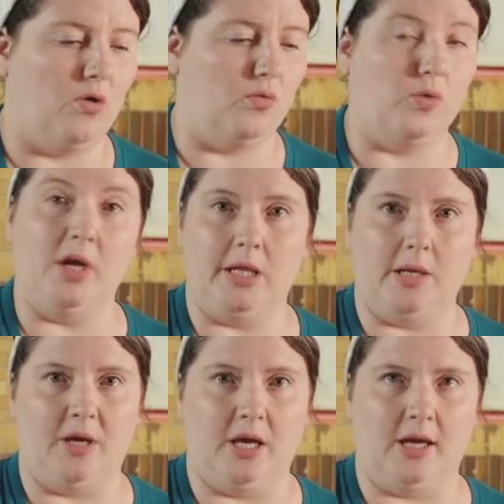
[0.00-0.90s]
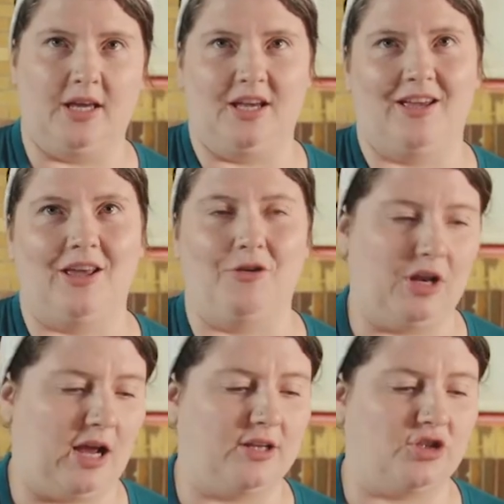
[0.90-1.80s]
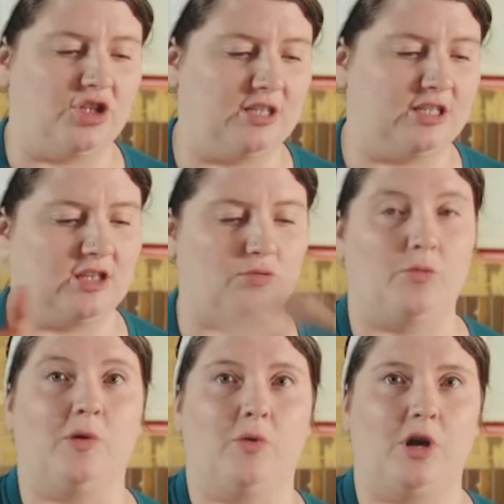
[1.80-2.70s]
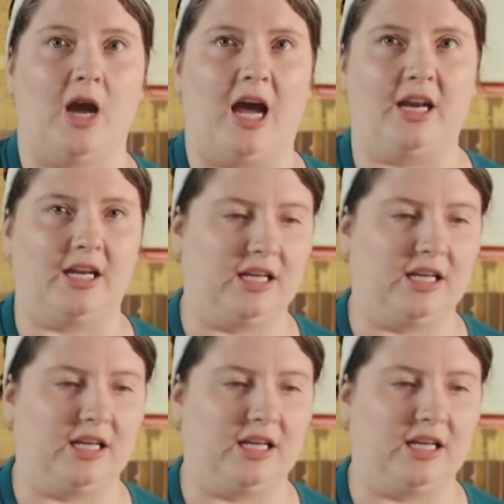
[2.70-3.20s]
really big, you could add cheese. This would be where you added